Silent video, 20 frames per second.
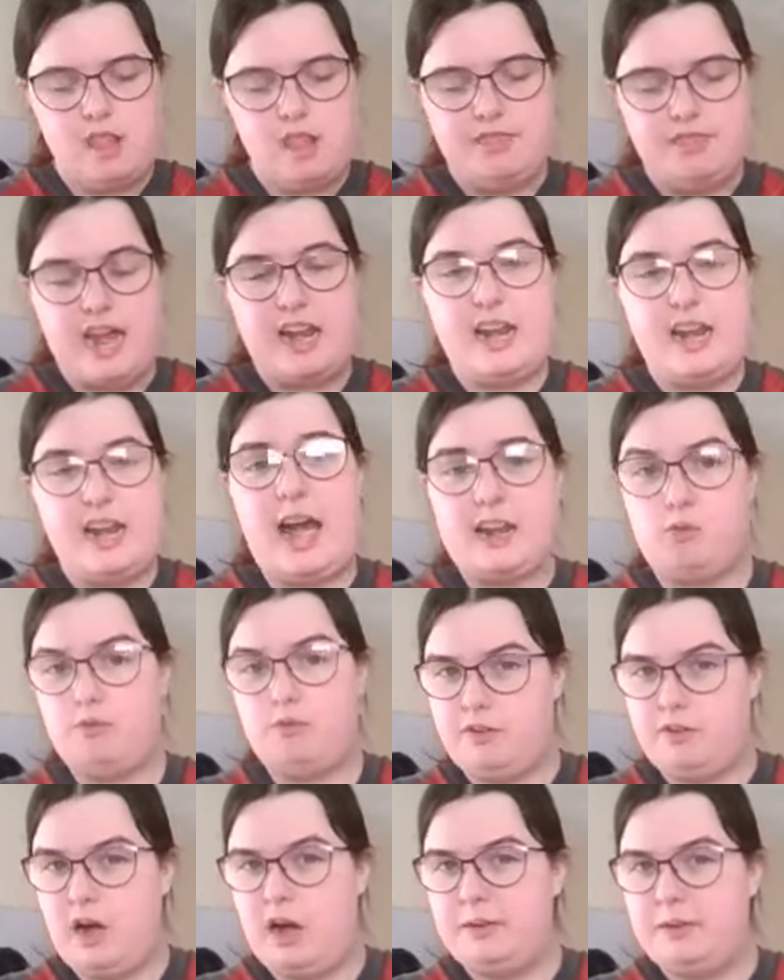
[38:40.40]
then
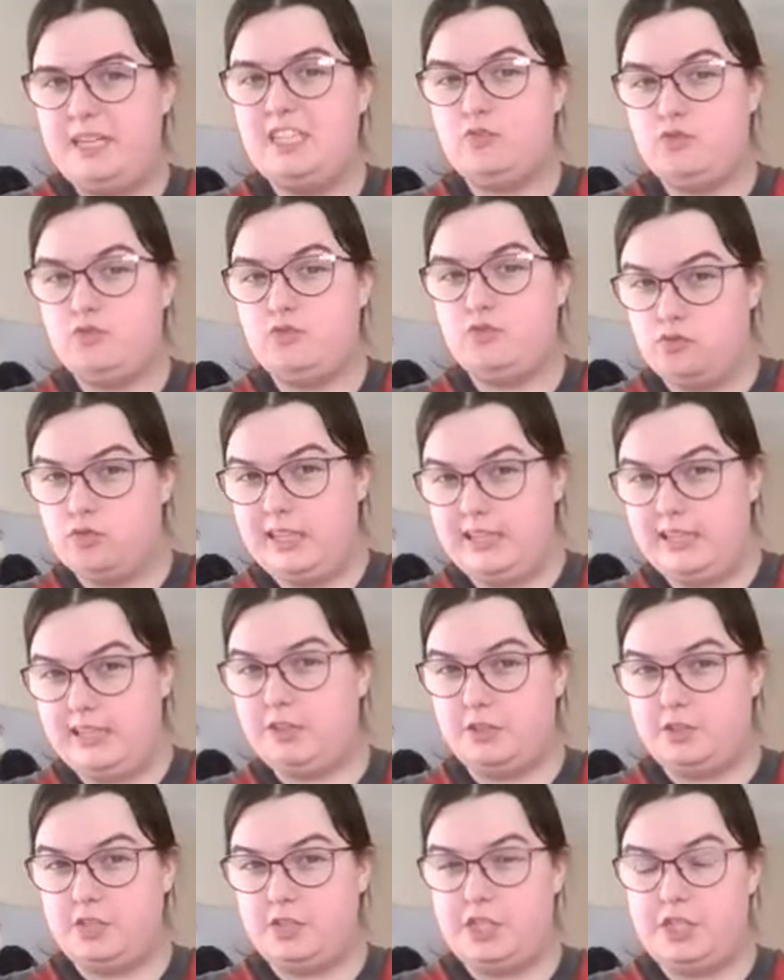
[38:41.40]
aquafaba is really
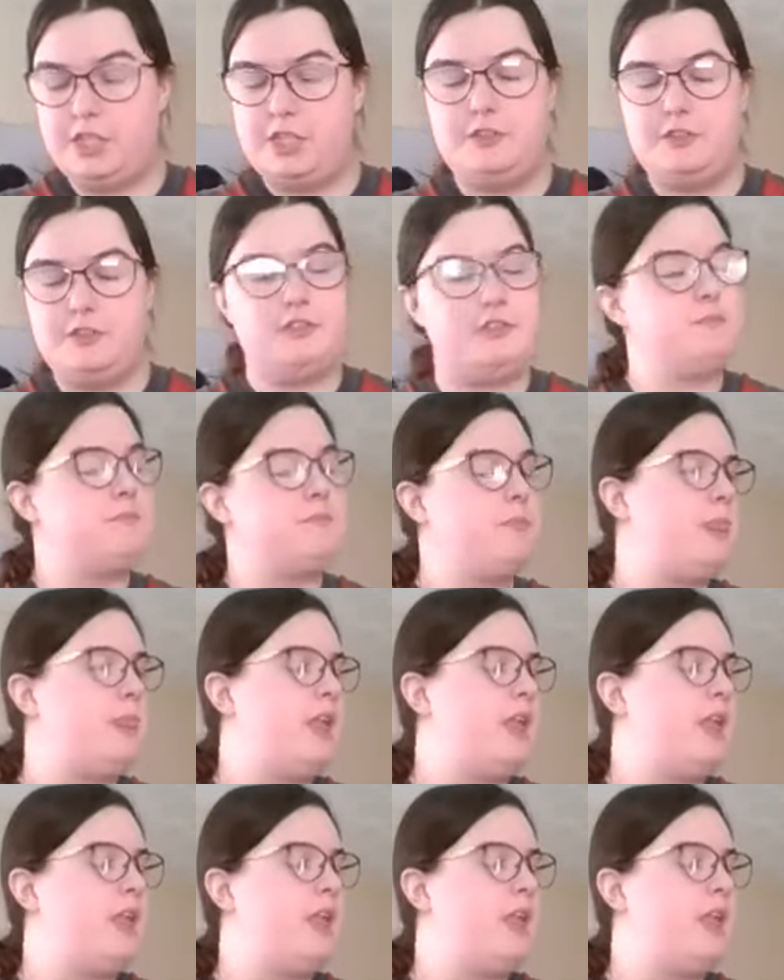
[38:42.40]
good to use.